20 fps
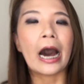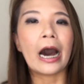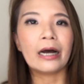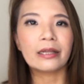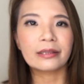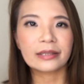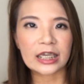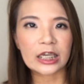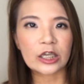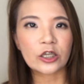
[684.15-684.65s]

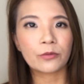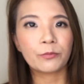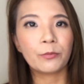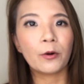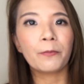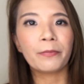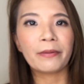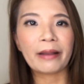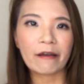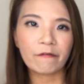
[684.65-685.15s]
on
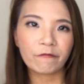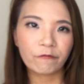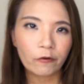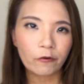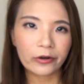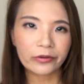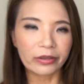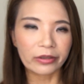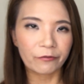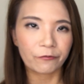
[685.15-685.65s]
Teachable
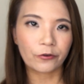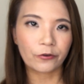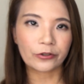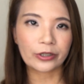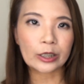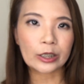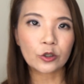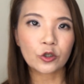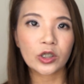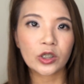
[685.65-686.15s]
platform. If you're
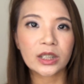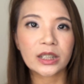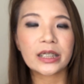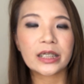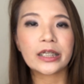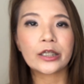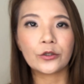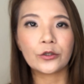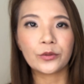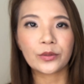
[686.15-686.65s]
interested,